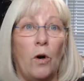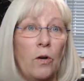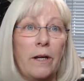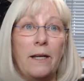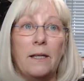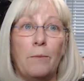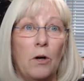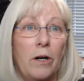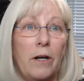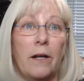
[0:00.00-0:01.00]
early in the
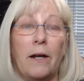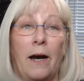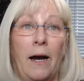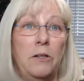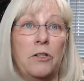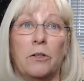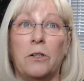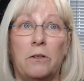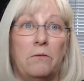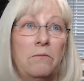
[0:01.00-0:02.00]
market. I took